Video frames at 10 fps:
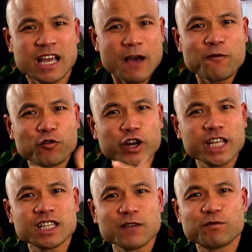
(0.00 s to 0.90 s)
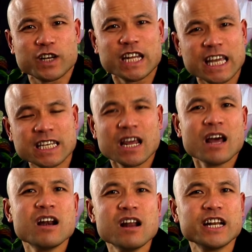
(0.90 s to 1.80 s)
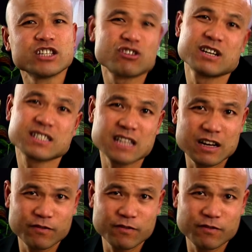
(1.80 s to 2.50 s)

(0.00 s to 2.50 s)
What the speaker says: three different hit, learning to understand